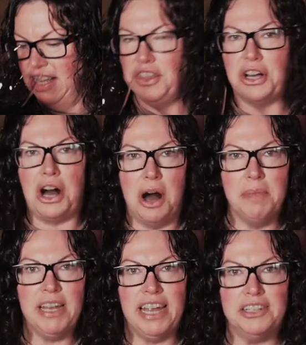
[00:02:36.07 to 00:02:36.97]
The
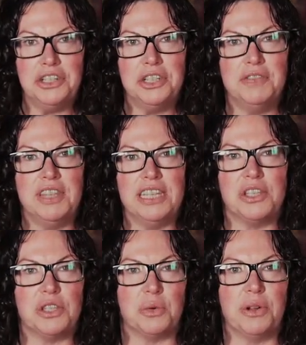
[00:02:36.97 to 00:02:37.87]
combination of
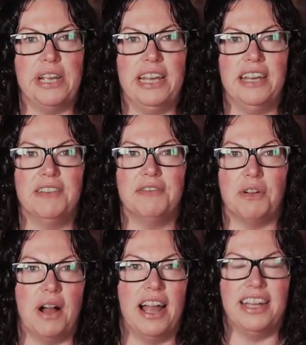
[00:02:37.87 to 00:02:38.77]
these three
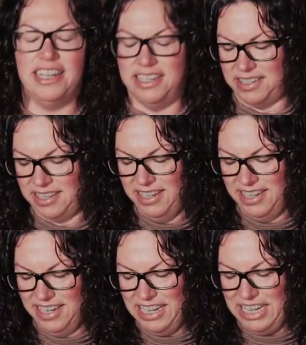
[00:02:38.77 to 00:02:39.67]
varieties
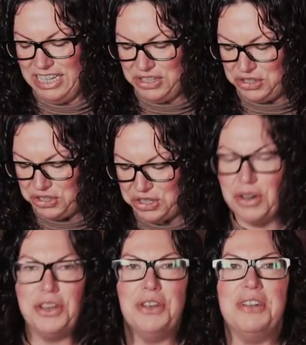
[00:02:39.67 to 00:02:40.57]
is
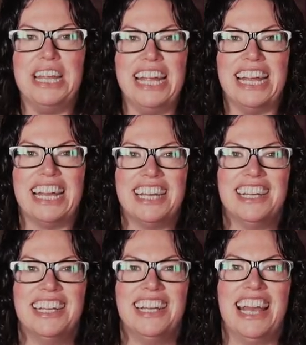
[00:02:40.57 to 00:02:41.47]
so
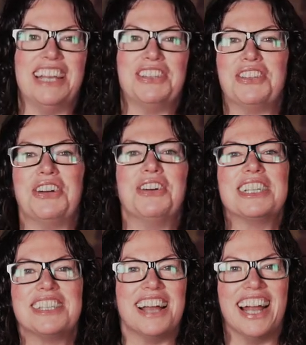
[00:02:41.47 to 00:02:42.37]
unique and so
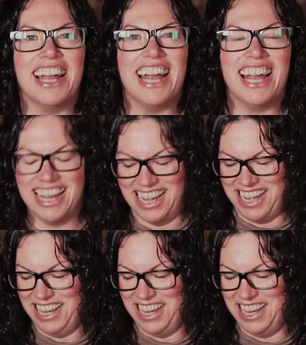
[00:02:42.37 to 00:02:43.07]
exciting,